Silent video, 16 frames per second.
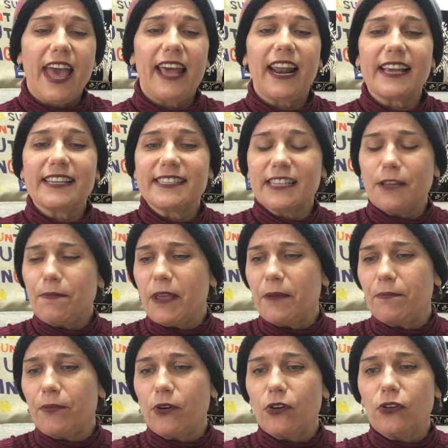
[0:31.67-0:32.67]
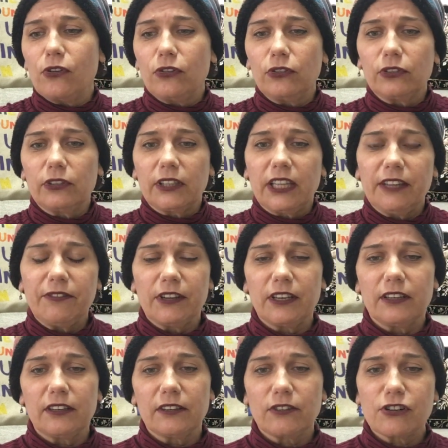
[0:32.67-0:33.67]
And I see people,
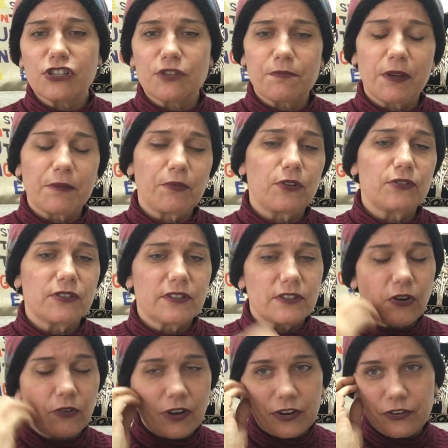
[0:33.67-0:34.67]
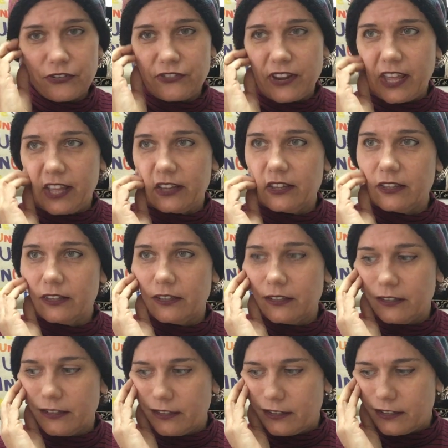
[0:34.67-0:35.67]
even Christian people, who don't understand
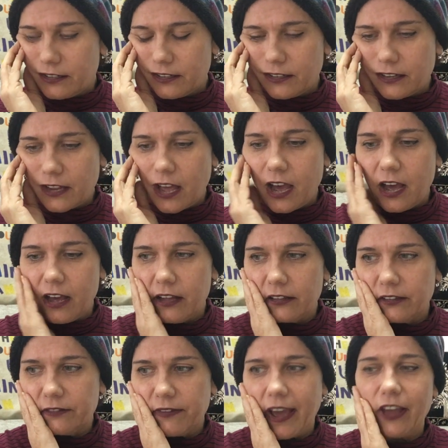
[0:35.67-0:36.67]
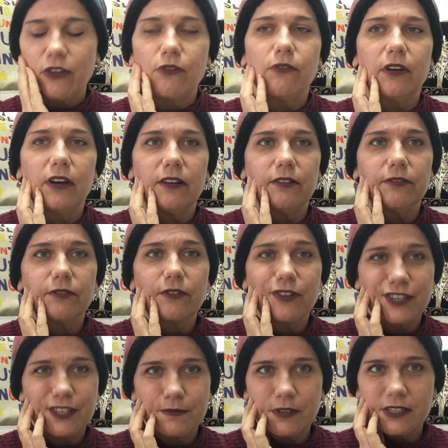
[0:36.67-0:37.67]
uh, the value of
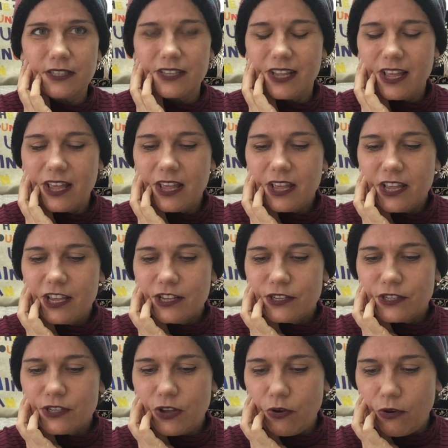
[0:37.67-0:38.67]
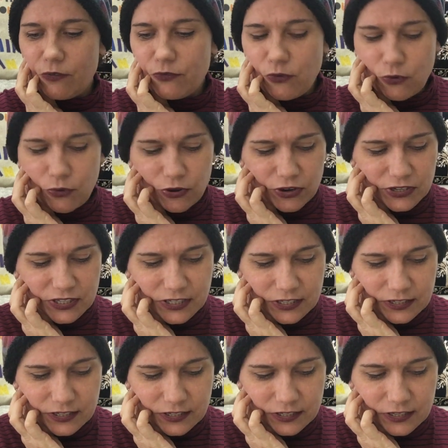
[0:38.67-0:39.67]
Christmas. So, of
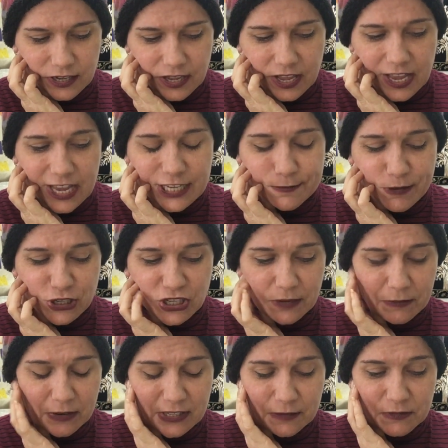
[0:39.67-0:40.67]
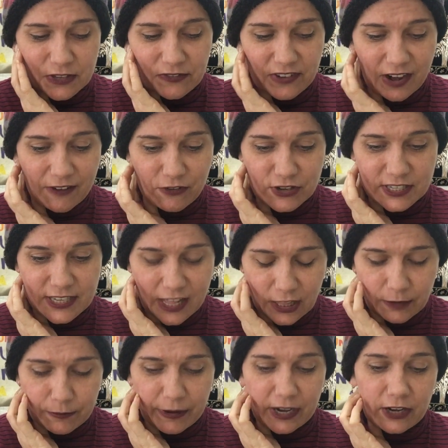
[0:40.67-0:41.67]
course, especially Muslims who've never
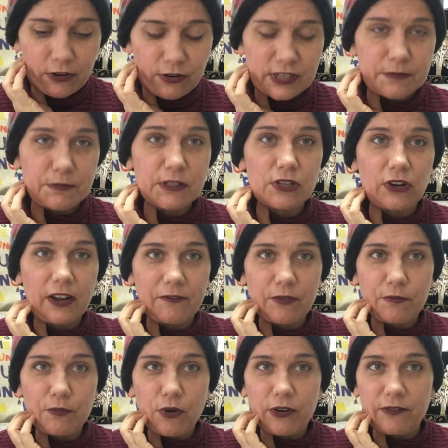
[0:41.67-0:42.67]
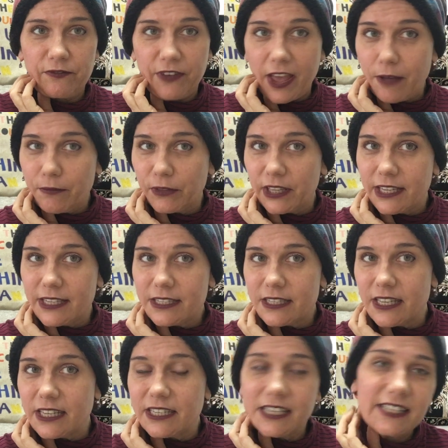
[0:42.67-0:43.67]
celebrated Christmas or come from broken
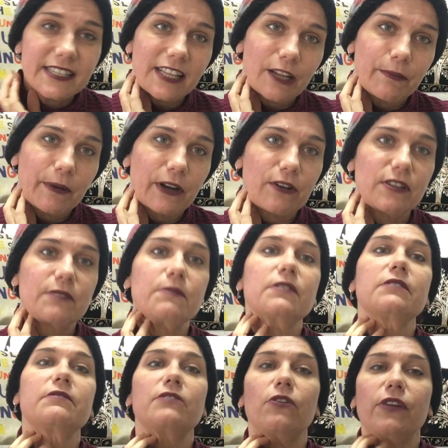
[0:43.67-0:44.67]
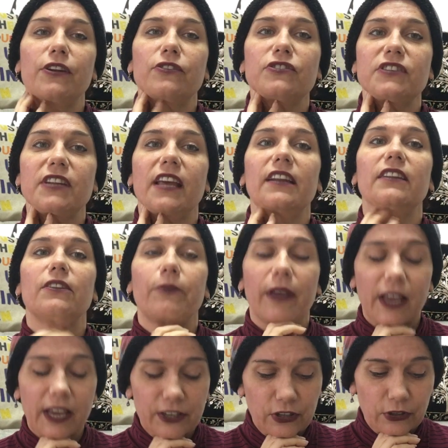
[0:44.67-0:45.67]
families that did celebrate Christmas, don't understand it the
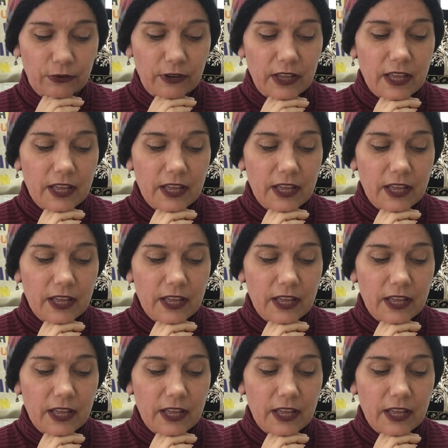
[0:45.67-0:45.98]
way I do.